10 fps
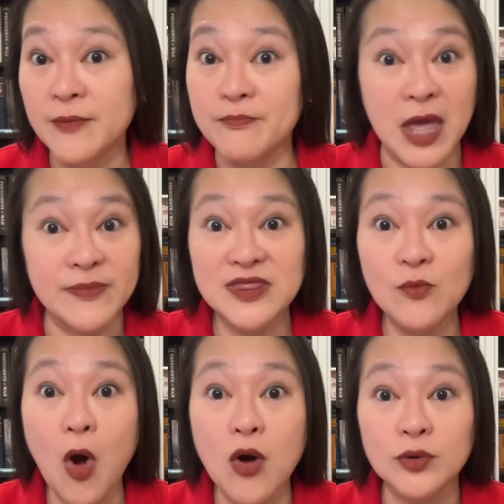Maybe they
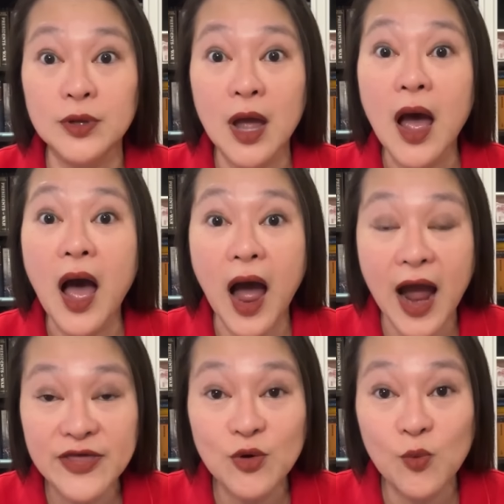won't.
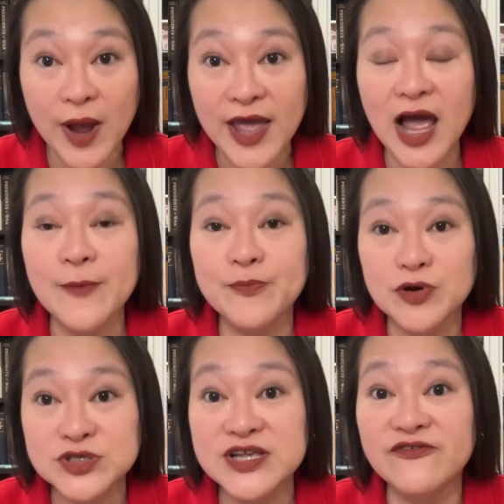Either way, I
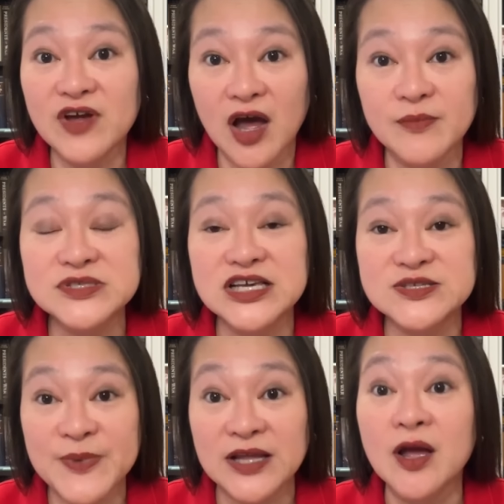personally have come to
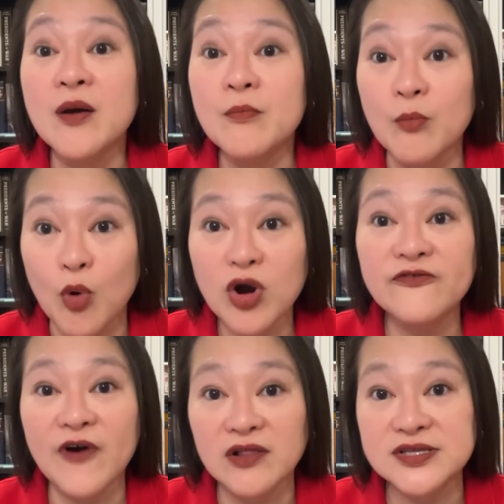expect more
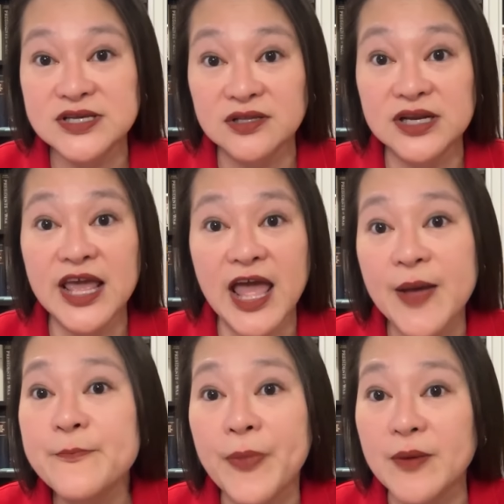volatility
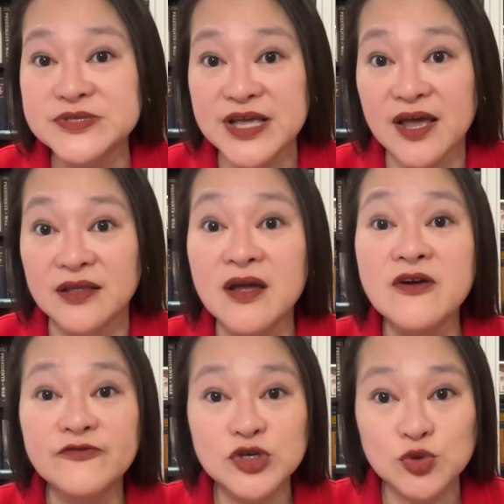and bumps ahead
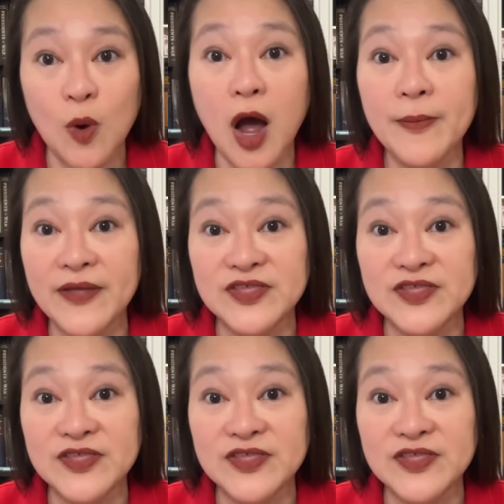for Schwab at